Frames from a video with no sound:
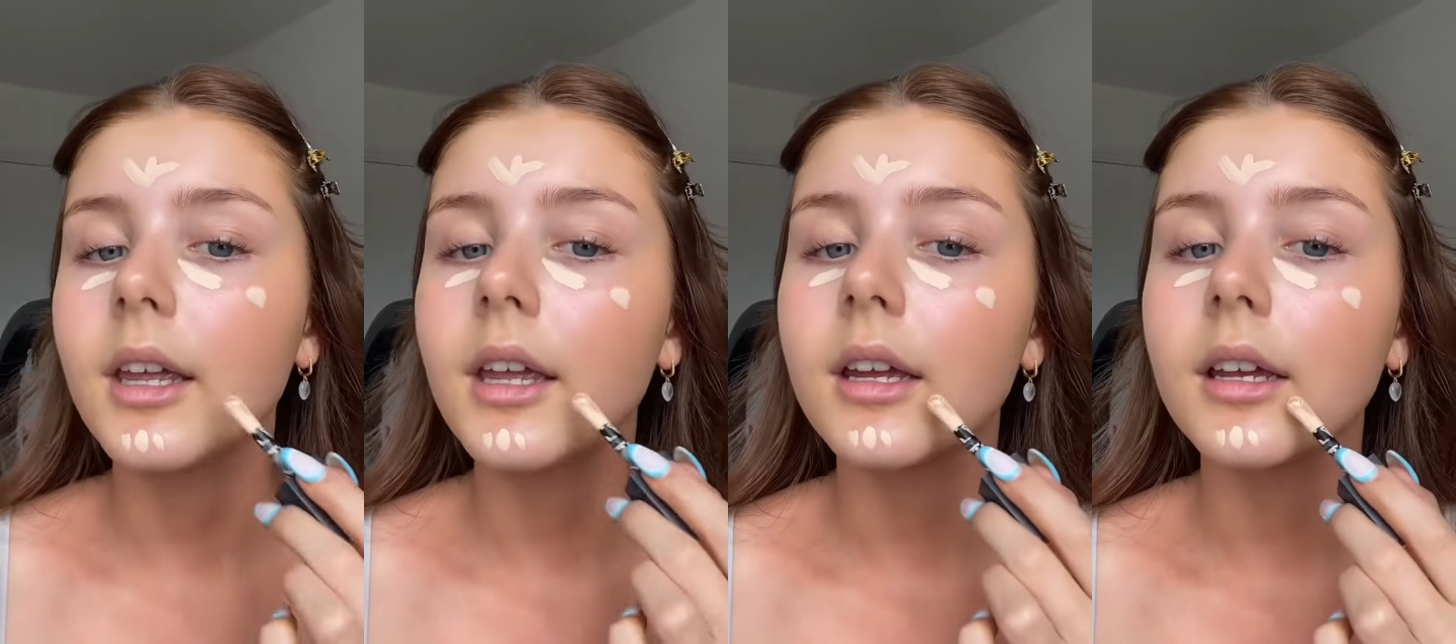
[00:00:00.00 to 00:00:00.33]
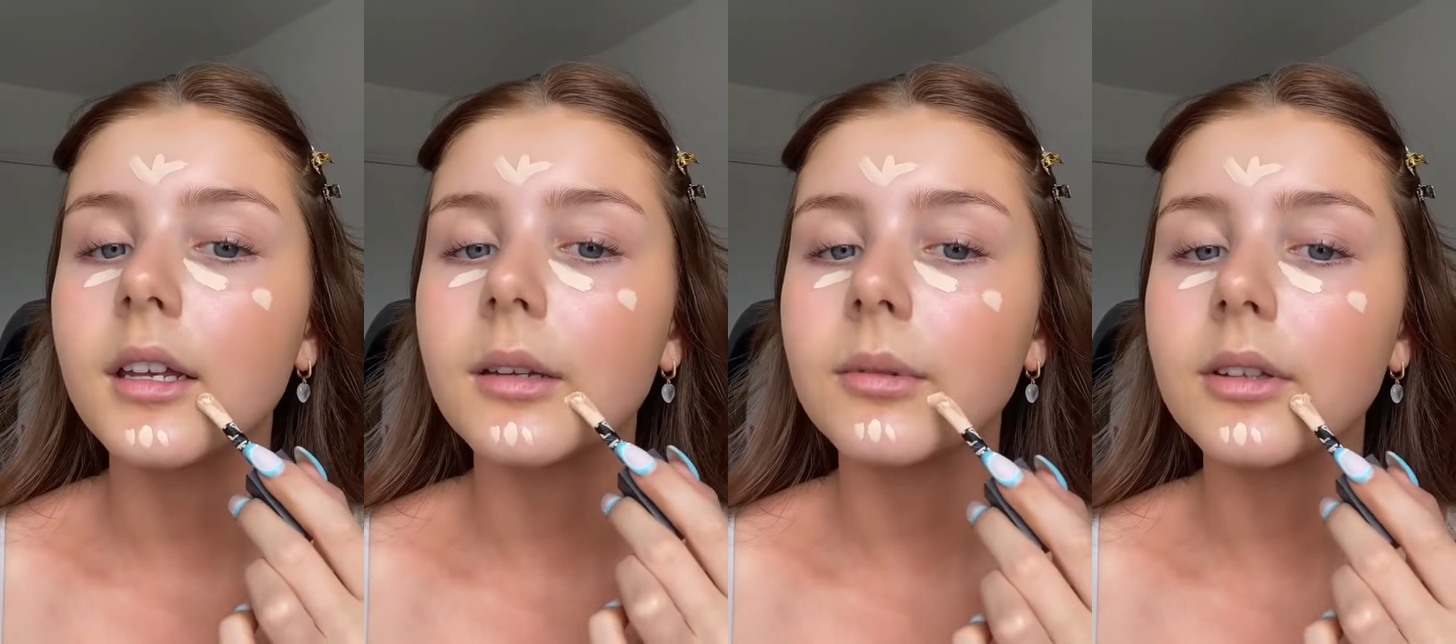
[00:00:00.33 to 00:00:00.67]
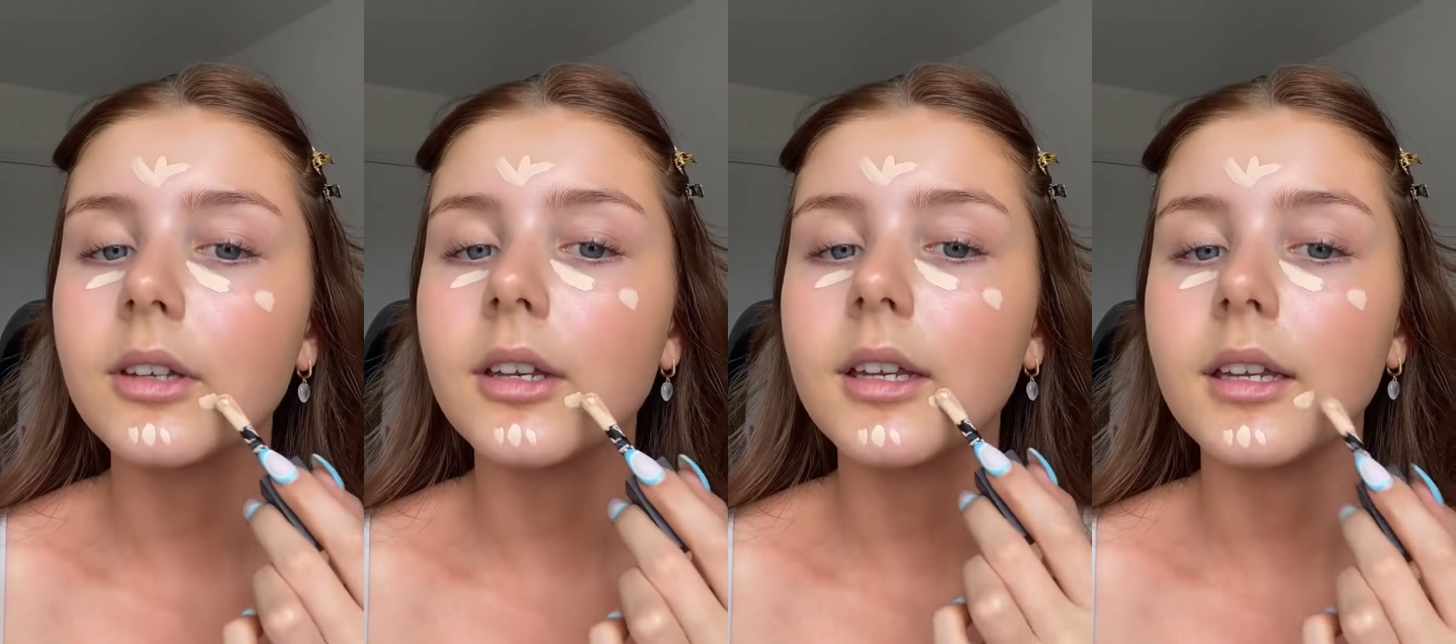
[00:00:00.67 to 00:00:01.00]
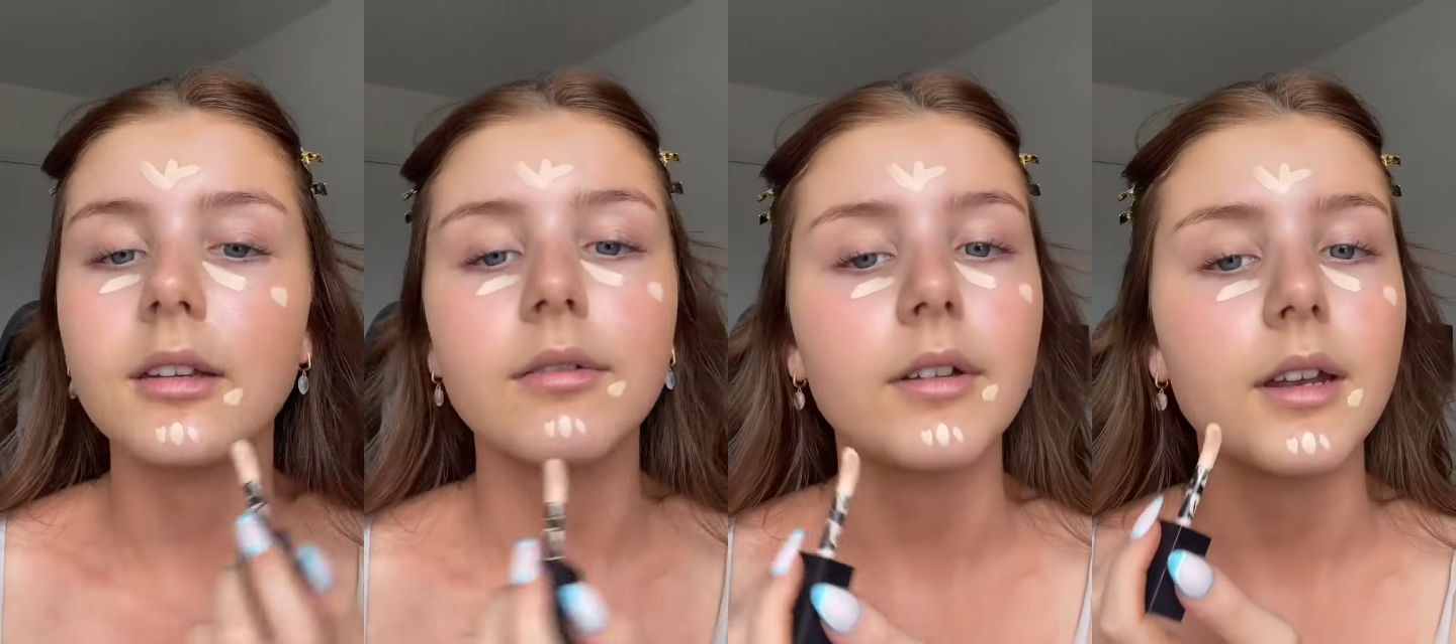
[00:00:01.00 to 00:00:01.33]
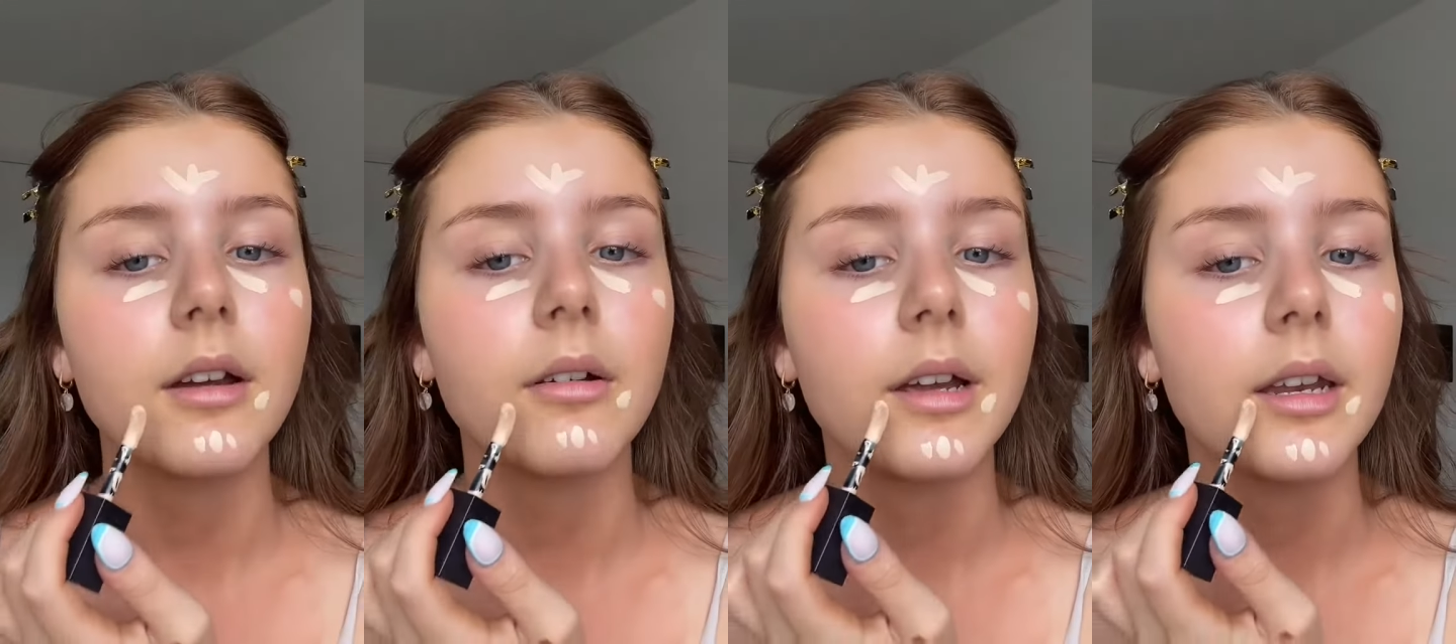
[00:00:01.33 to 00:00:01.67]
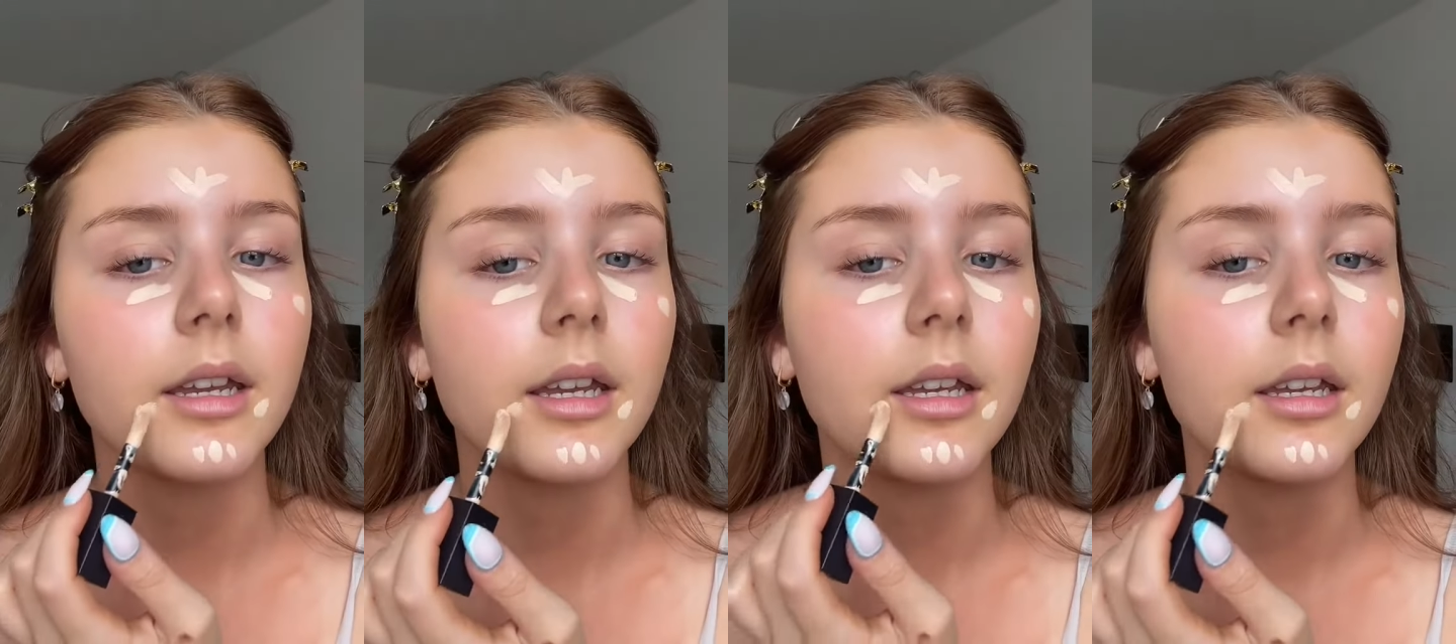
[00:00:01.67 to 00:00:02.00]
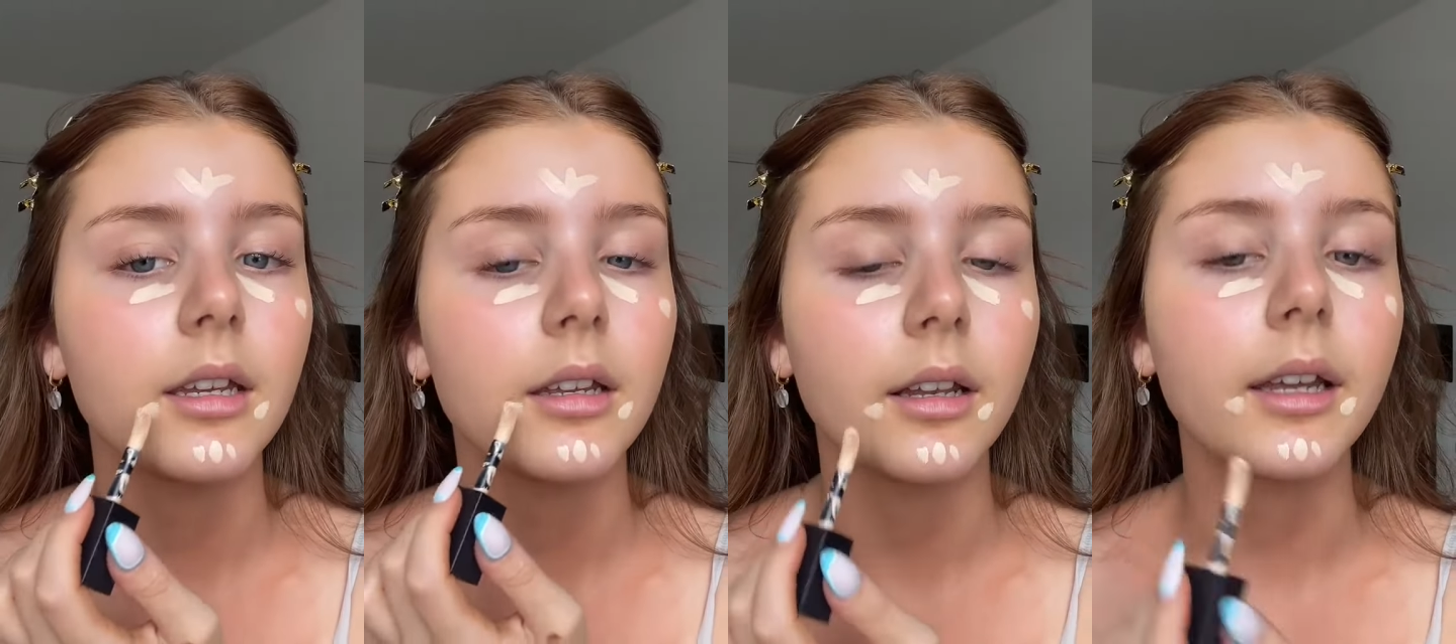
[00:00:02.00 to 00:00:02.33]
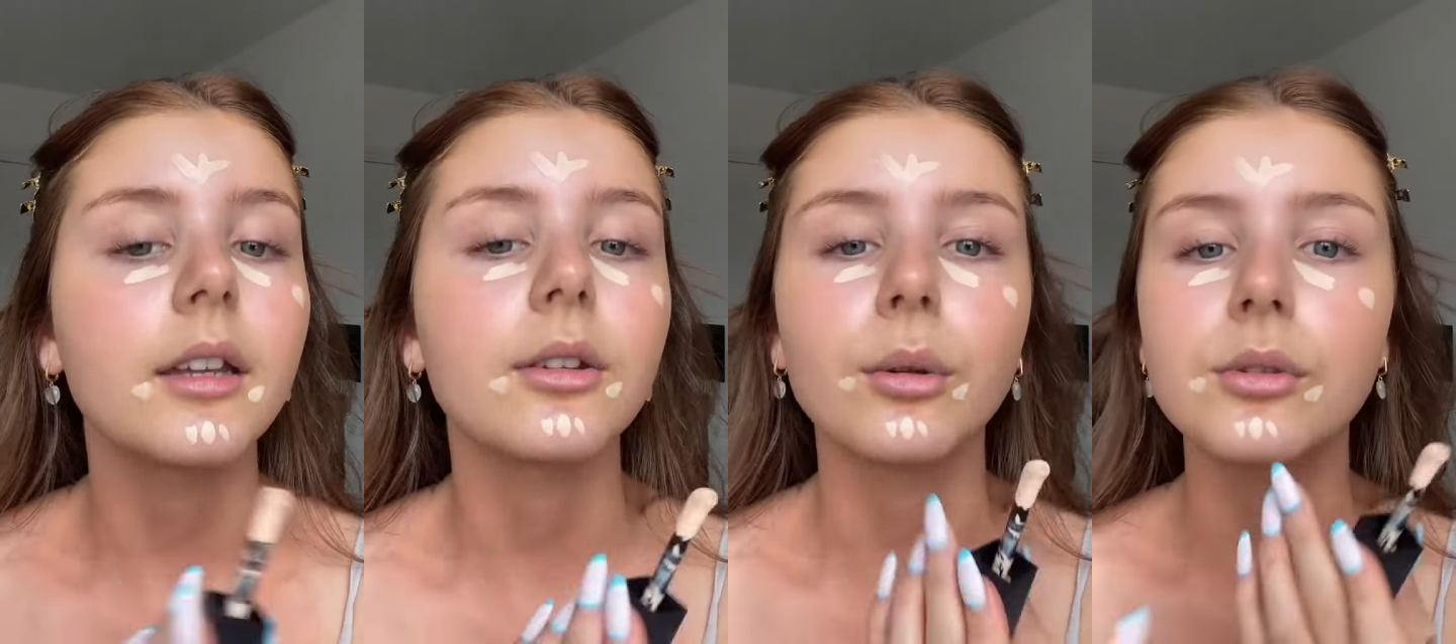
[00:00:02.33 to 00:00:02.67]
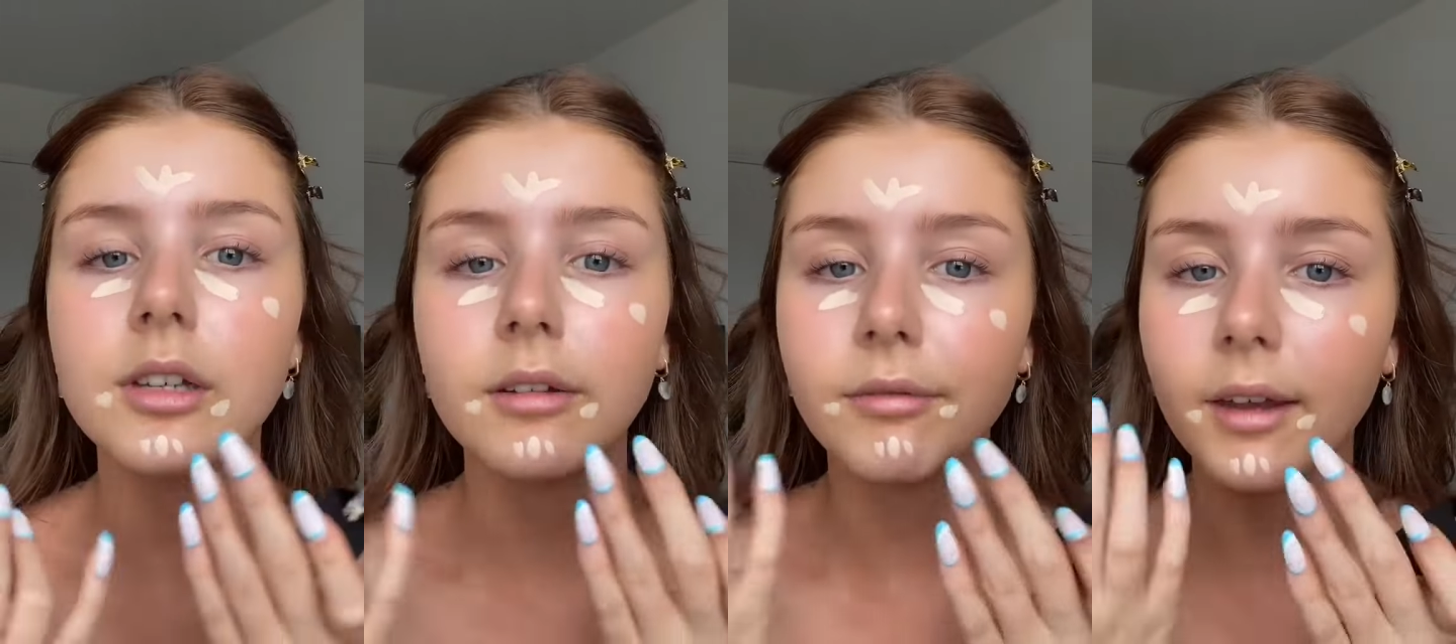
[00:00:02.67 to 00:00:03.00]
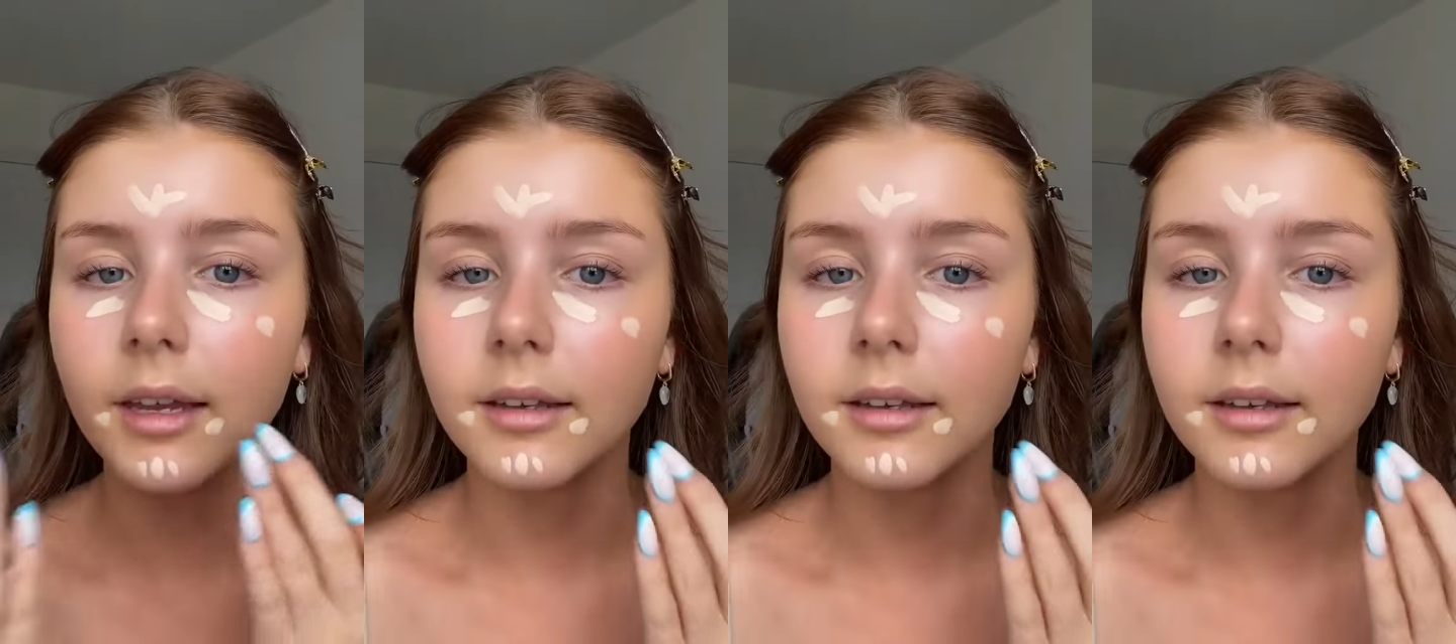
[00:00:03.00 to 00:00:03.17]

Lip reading: And I'm just going to even out any like dodgy fake